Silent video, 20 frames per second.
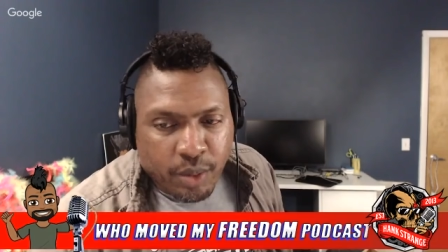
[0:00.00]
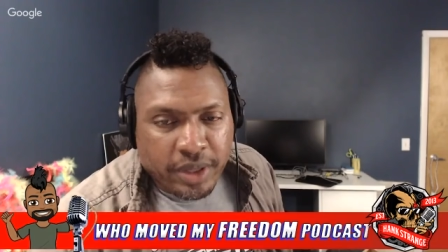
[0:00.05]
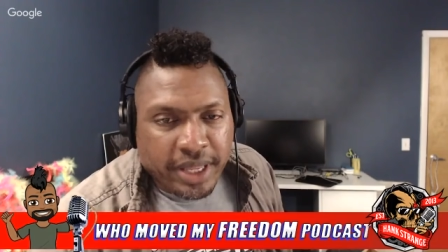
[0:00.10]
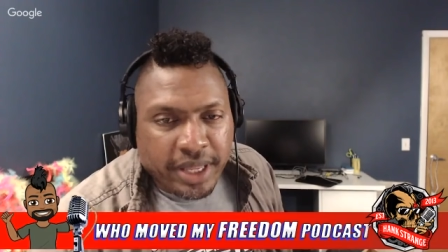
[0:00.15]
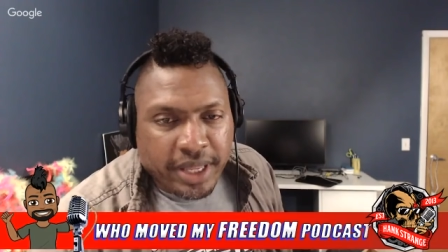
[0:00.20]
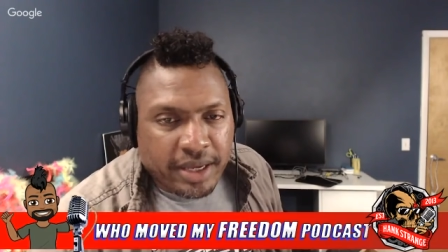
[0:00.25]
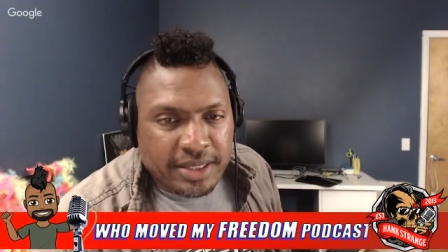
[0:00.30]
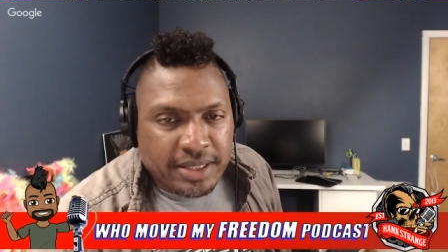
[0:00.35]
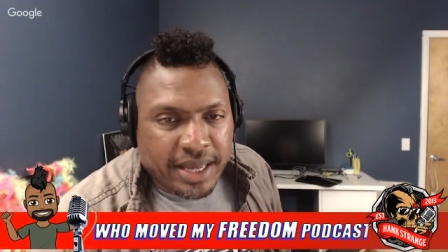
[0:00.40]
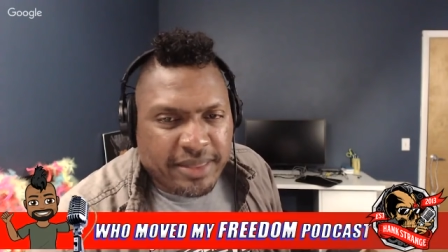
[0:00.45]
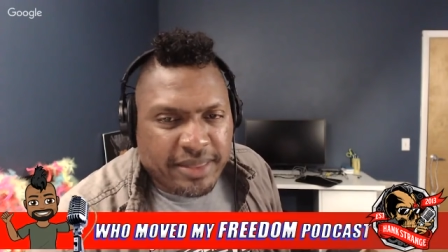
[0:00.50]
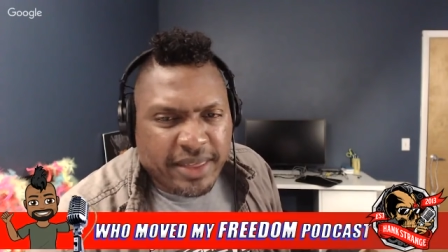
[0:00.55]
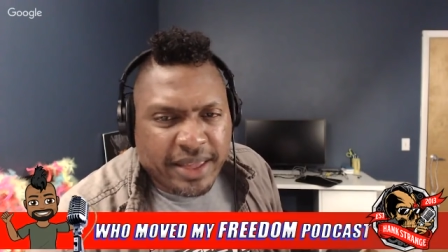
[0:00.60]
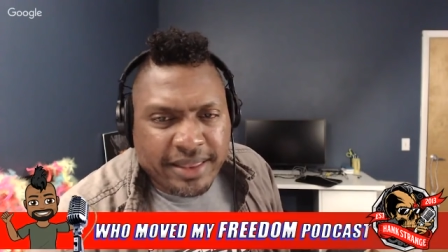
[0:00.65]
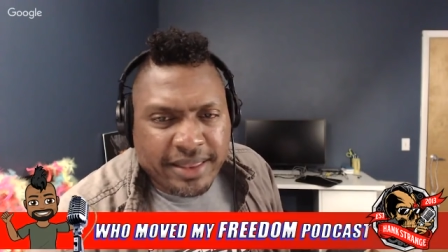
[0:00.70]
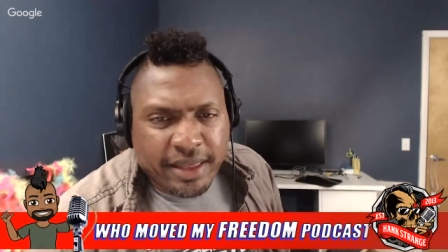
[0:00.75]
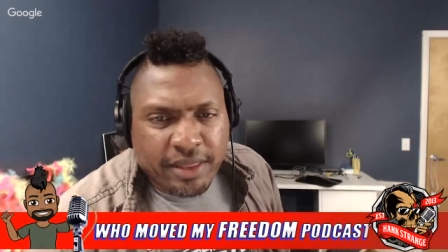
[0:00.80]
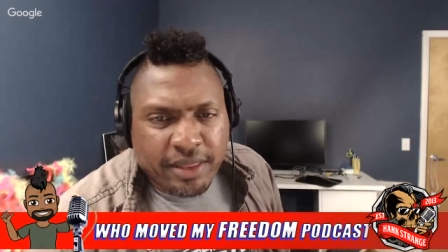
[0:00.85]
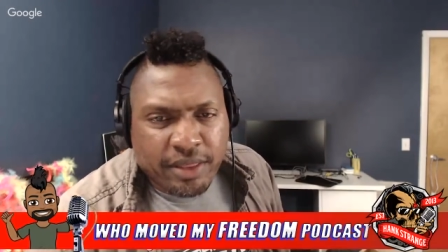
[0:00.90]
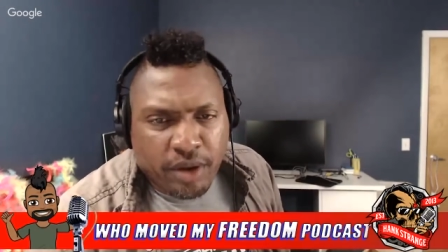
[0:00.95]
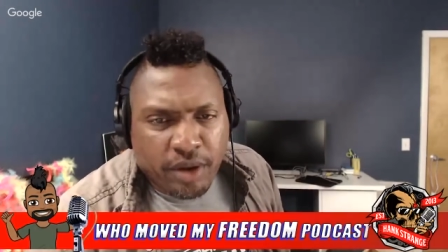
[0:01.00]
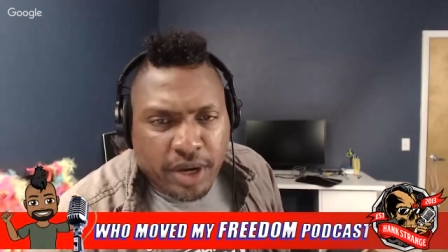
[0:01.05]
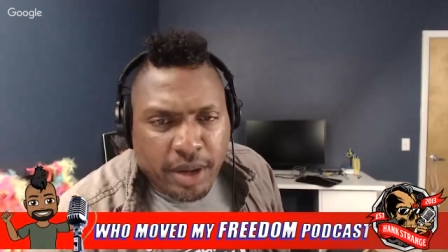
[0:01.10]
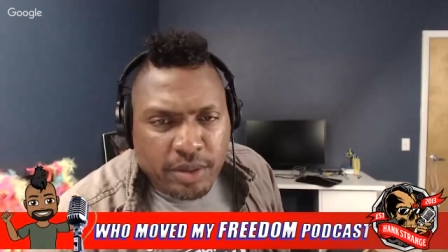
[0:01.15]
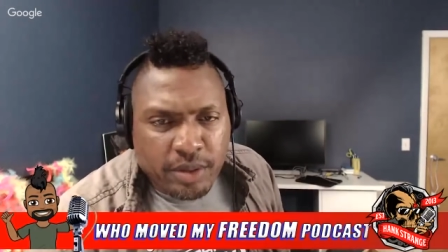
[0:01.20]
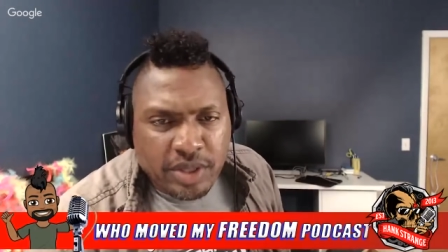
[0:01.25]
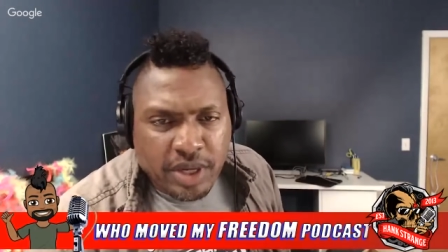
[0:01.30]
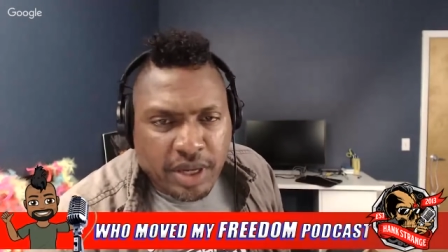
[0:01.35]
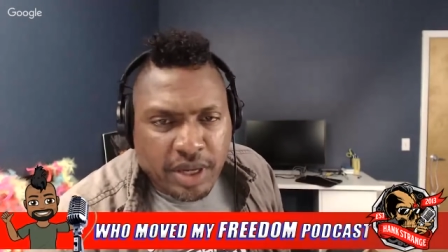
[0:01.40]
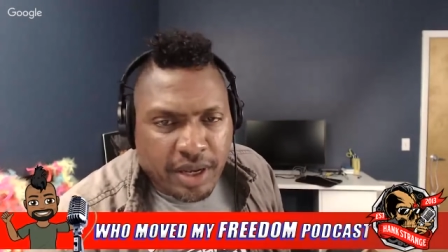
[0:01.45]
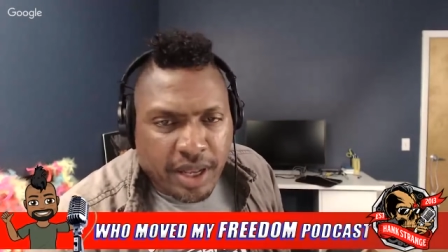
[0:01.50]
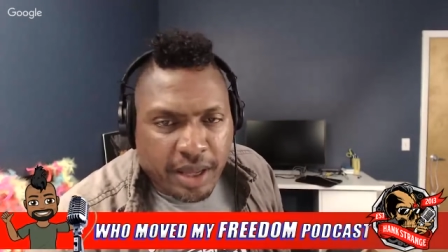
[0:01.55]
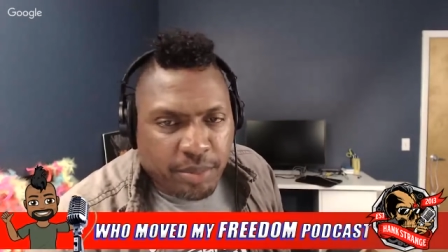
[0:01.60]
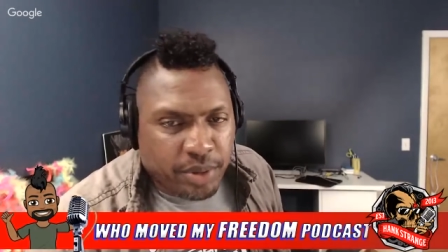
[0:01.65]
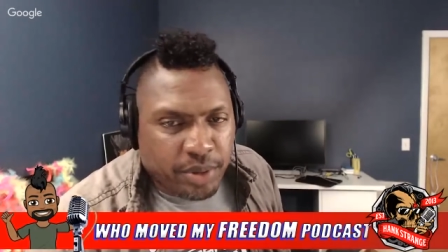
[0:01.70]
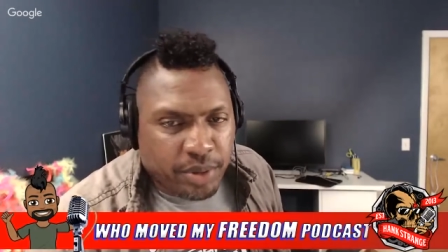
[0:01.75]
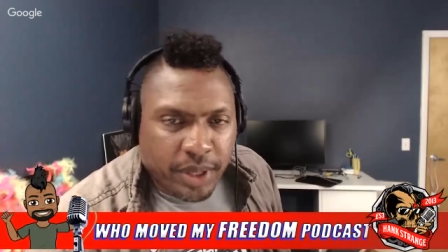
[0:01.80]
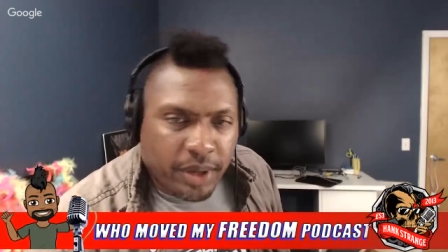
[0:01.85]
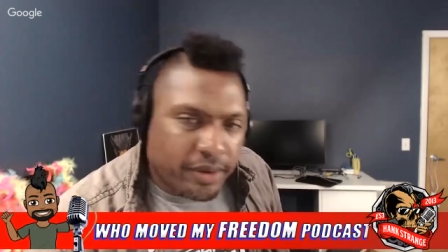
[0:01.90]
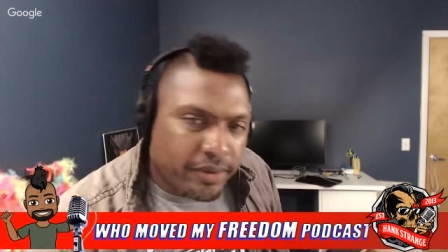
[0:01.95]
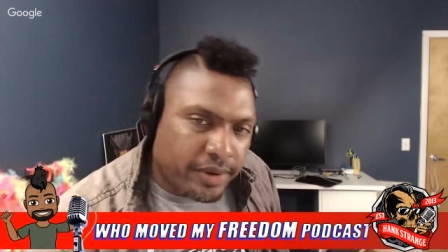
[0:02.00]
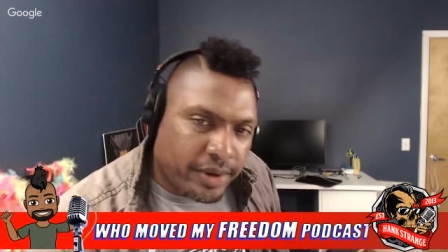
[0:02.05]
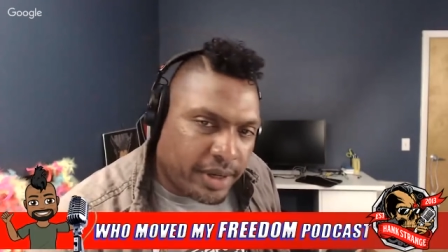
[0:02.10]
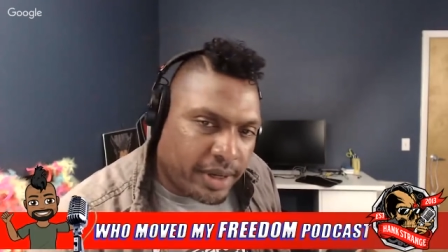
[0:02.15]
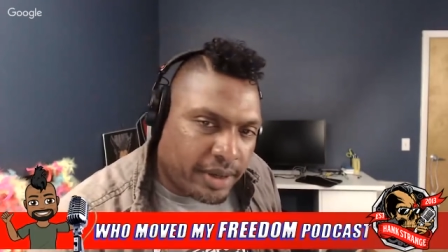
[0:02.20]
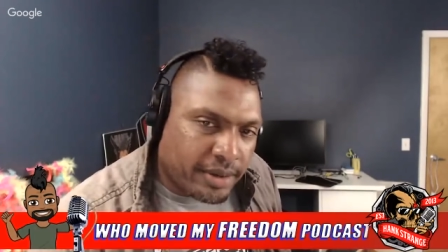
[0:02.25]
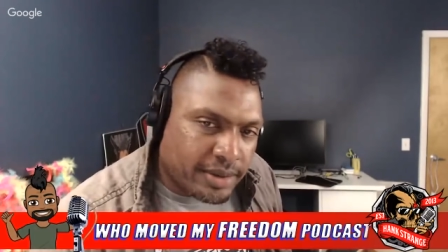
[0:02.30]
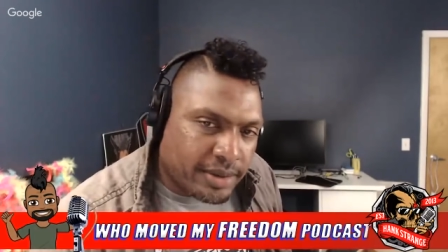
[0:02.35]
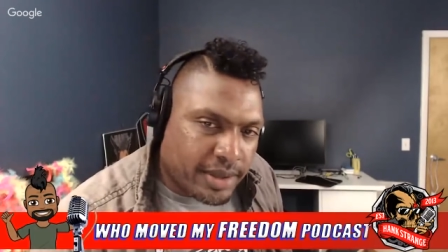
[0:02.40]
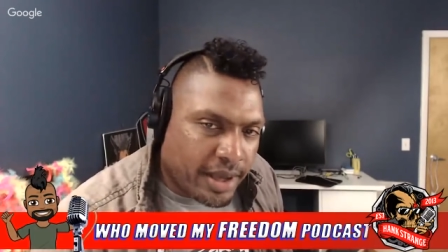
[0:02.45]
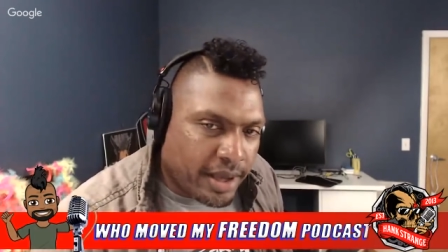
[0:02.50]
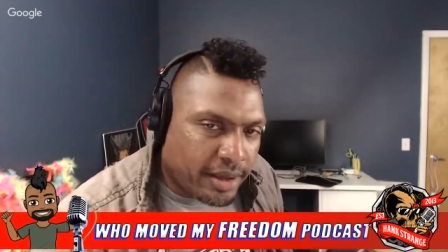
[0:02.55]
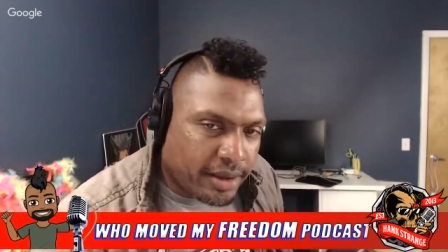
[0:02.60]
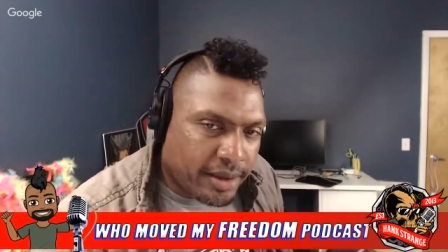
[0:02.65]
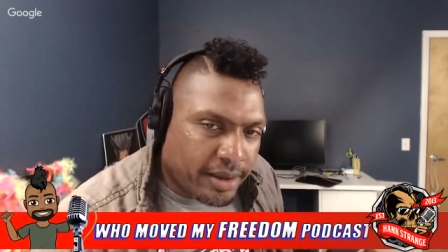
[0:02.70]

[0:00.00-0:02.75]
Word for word: they because I think they thought I was gonna like pull over, and I was like,